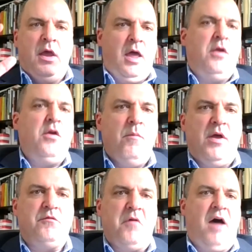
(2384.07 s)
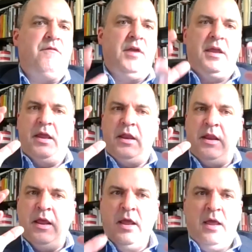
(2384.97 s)
human
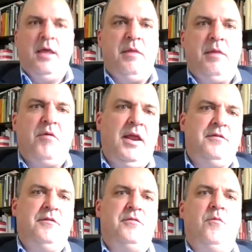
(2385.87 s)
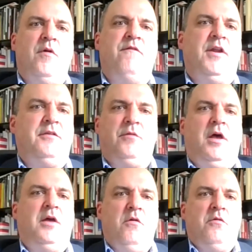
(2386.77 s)
trafficking, and the relationship with
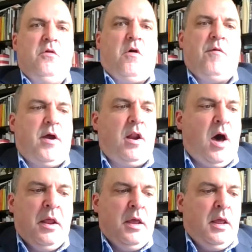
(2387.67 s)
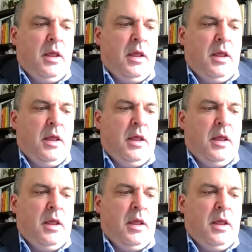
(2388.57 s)
Venezuela. You cover a lot.